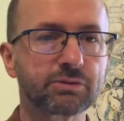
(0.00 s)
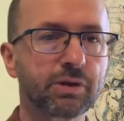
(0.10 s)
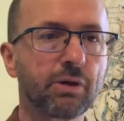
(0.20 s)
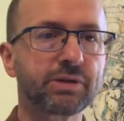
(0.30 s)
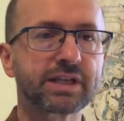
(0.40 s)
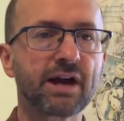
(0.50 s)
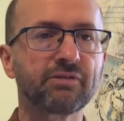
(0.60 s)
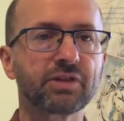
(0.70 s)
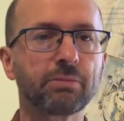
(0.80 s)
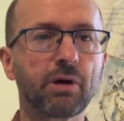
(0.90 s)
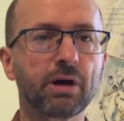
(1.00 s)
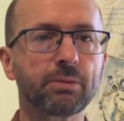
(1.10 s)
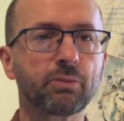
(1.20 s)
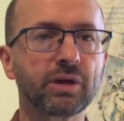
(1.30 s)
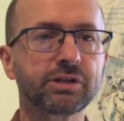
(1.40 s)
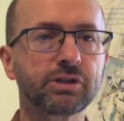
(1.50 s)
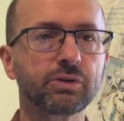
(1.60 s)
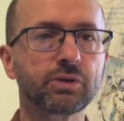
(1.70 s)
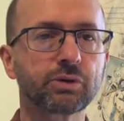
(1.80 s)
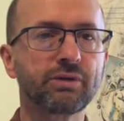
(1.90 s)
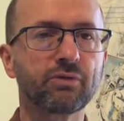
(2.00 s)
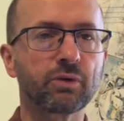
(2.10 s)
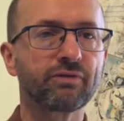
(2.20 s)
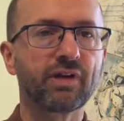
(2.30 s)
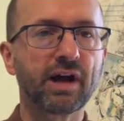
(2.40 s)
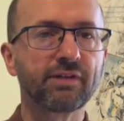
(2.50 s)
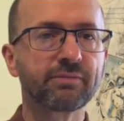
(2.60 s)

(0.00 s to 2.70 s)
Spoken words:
We always count from the bottom, 1, 2, 3, 4, 5.